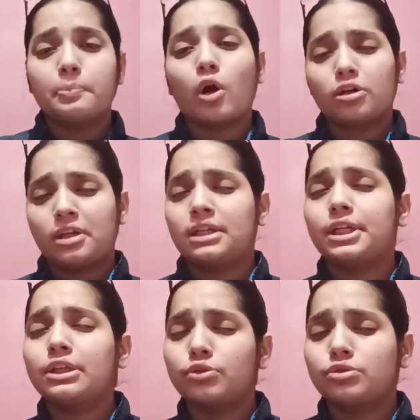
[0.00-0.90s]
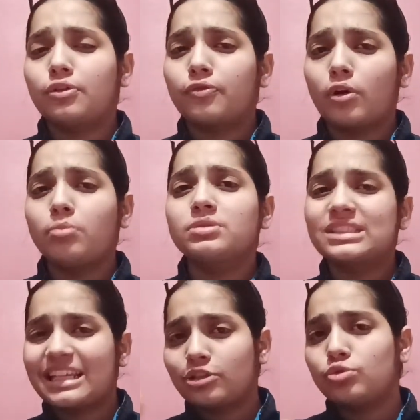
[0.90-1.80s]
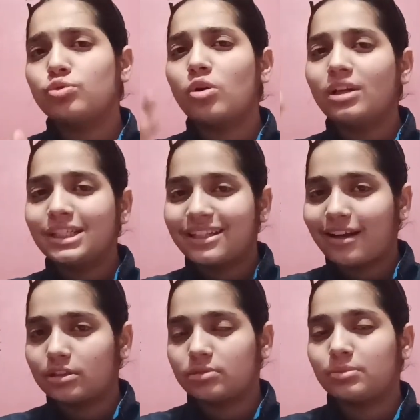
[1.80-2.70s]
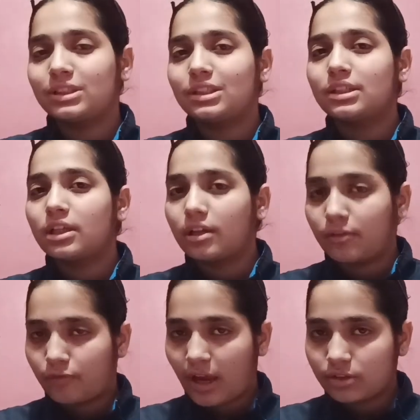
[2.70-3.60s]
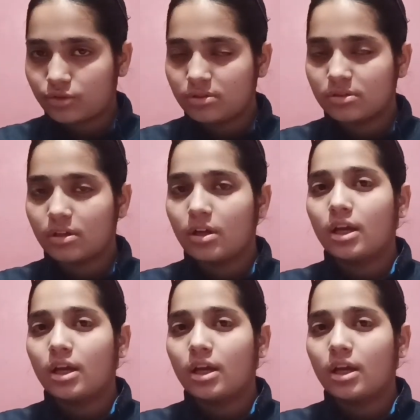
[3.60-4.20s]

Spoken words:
protecting user from sexual transmitted infections